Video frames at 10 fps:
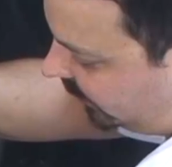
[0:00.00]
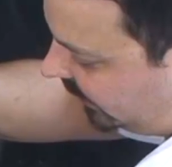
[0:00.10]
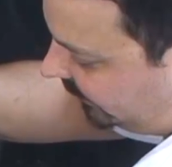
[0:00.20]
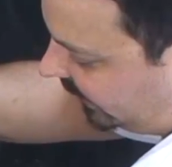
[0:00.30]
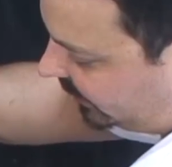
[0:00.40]
you
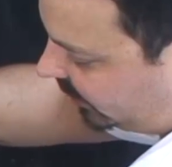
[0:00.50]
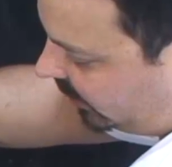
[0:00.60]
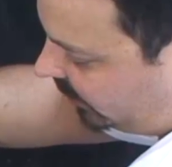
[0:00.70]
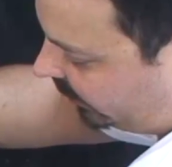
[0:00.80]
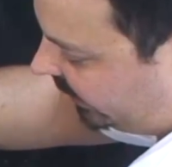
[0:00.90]
don't have that
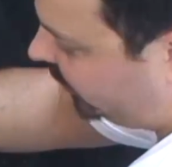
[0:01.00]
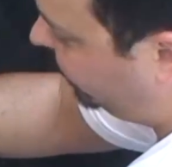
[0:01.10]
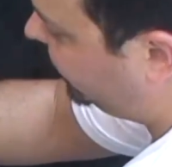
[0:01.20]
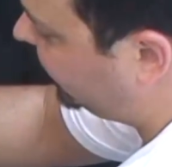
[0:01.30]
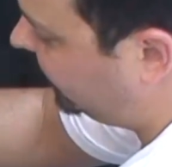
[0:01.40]
turned right,
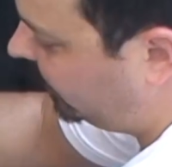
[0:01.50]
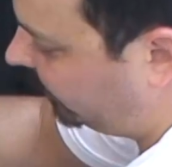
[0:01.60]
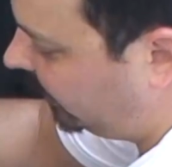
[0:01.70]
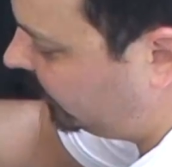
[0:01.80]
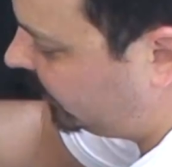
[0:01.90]
you'll be sitting there
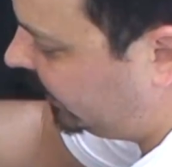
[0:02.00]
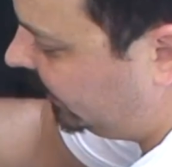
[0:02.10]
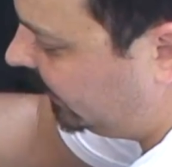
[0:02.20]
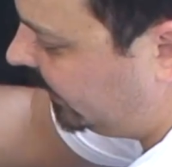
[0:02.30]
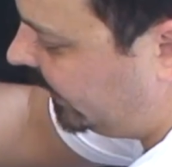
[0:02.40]
forever trying
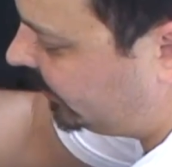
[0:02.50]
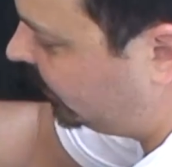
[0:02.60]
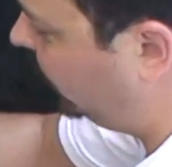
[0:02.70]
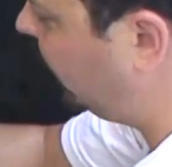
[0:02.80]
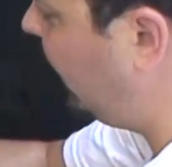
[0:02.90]
to get it out.
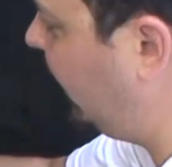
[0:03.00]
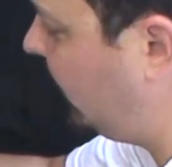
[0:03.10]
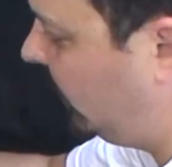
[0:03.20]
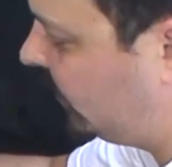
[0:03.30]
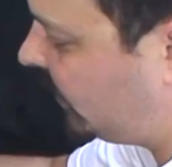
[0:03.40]
So look at
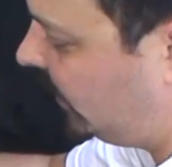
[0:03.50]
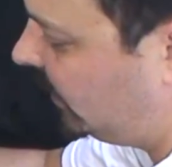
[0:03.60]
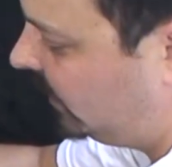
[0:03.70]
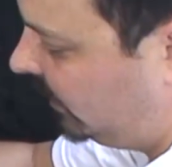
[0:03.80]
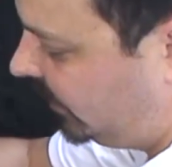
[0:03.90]
it
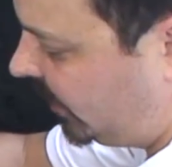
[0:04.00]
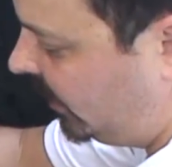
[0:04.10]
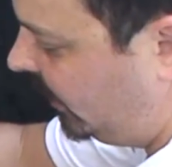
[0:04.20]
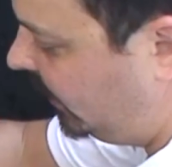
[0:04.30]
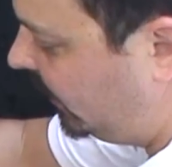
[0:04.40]
closely,
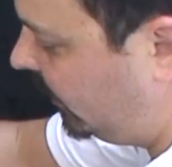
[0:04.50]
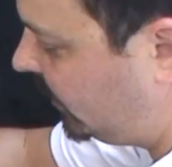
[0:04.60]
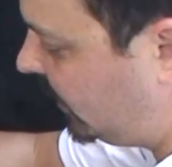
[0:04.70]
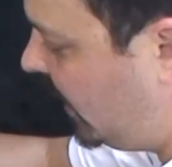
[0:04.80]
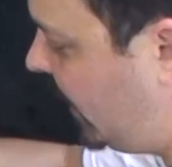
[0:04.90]
turn it, and
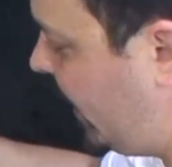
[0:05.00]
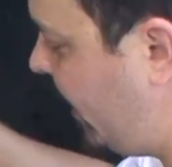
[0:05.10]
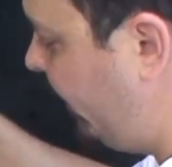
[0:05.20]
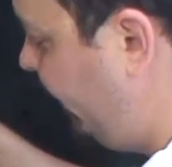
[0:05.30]
it'll slide out.